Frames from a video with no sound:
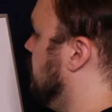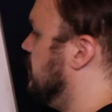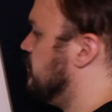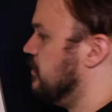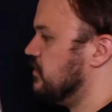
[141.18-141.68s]

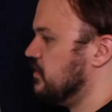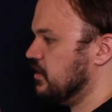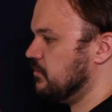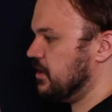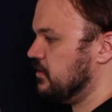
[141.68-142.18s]
That you have to
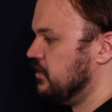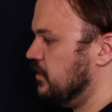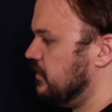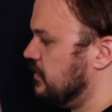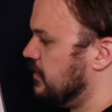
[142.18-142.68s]
think about.
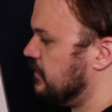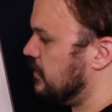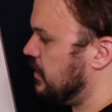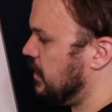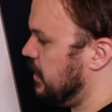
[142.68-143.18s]
So that's
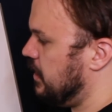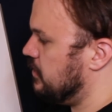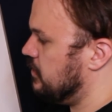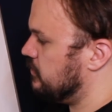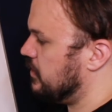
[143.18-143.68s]
8
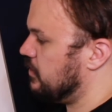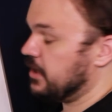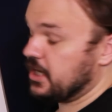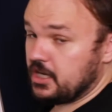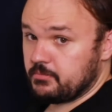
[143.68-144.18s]
notes on the
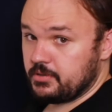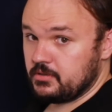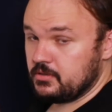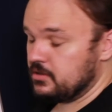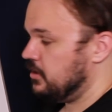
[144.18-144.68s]
way up,
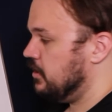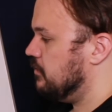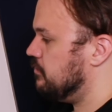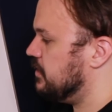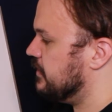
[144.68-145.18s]

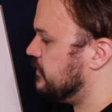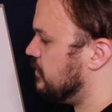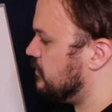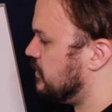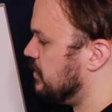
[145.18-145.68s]
plus you
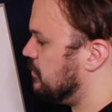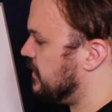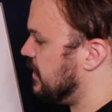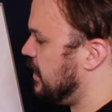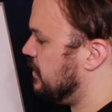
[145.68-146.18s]
have to think about
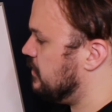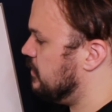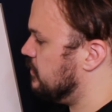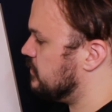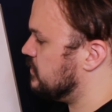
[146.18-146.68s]
the 8
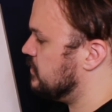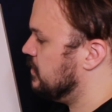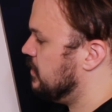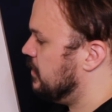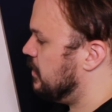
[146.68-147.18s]
notes
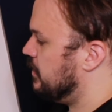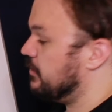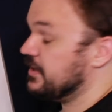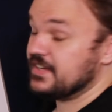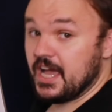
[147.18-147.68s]
on the
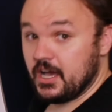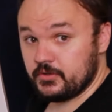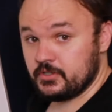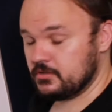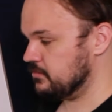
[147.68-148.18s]
way
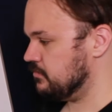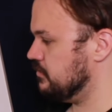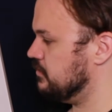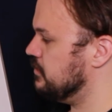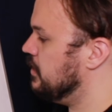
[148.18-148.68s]
down.
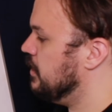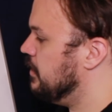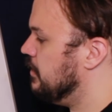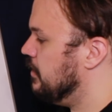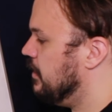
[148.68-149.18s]

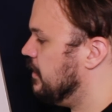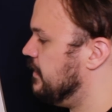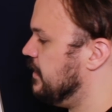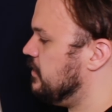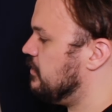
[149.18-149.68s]

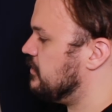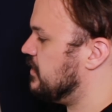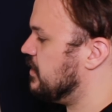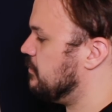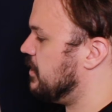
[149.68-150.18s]
Then you have to
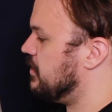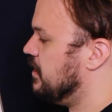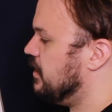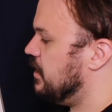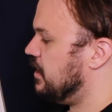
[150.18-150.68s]
think about,
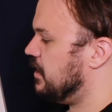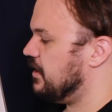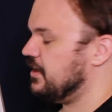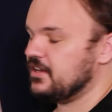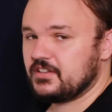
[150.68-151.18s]

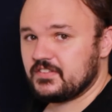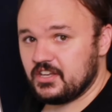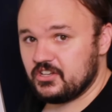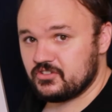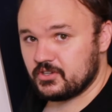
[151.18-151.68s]
does
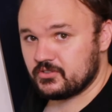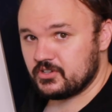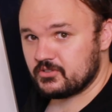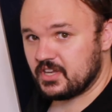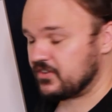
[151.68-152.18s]
each of those
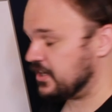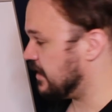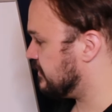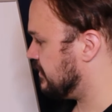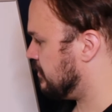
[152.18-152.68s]
notes have an
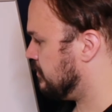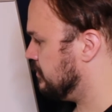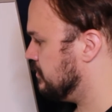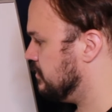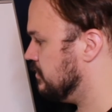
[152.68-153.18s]
accidental?